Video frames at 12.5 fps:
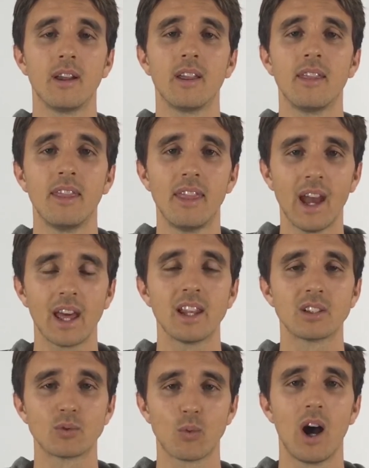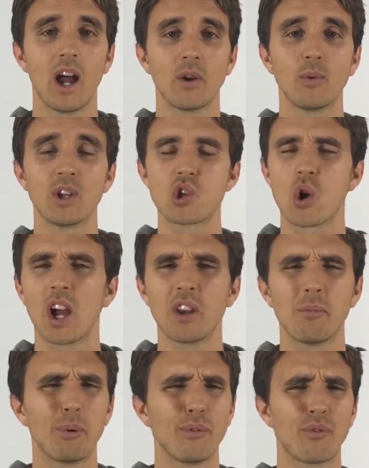And that is why we try
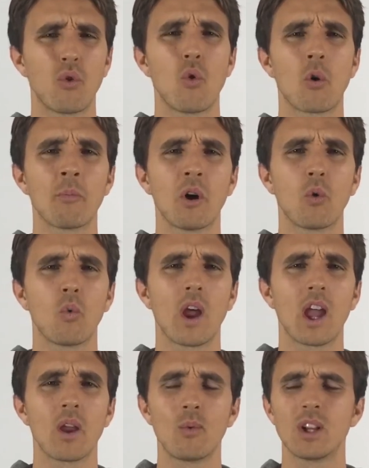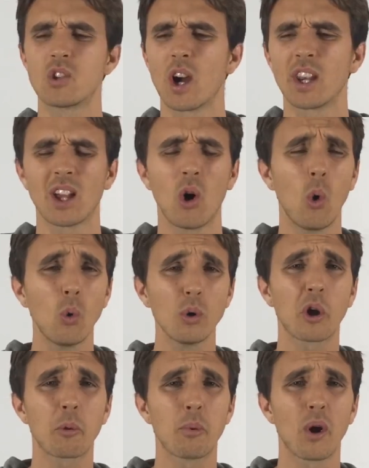to perform our way, we try to
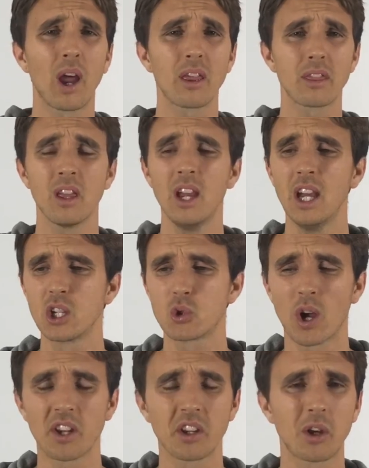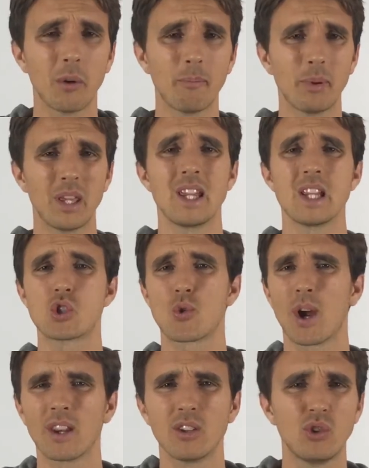hold our breath, trying to compete,
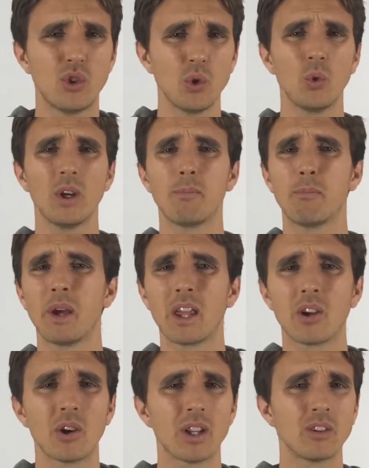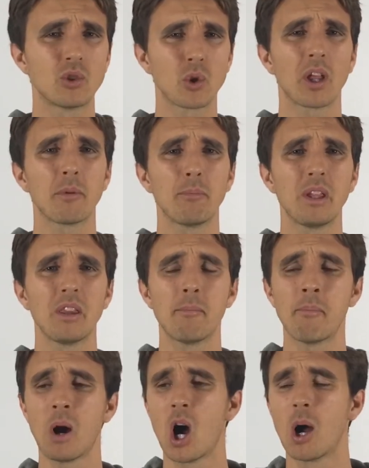try to do it better, and try to be the
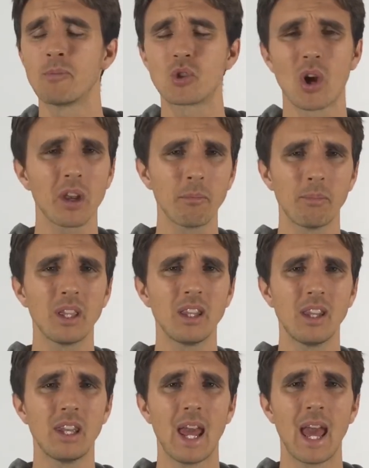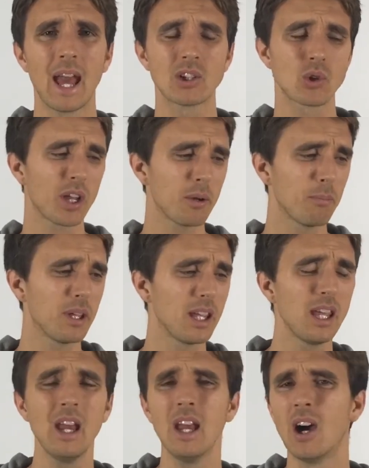mom, try to be the dad, try to
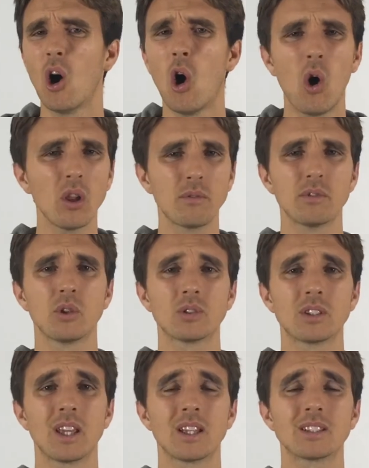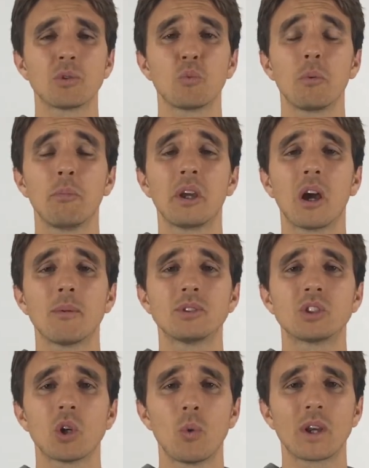be all of those things, and we become
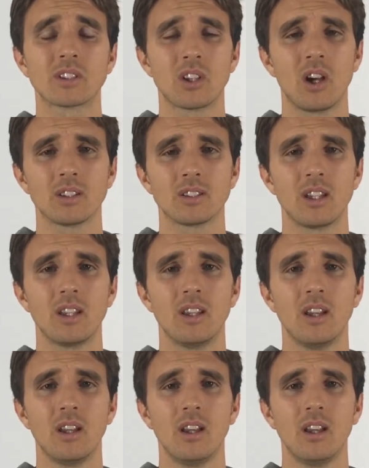so exhausted.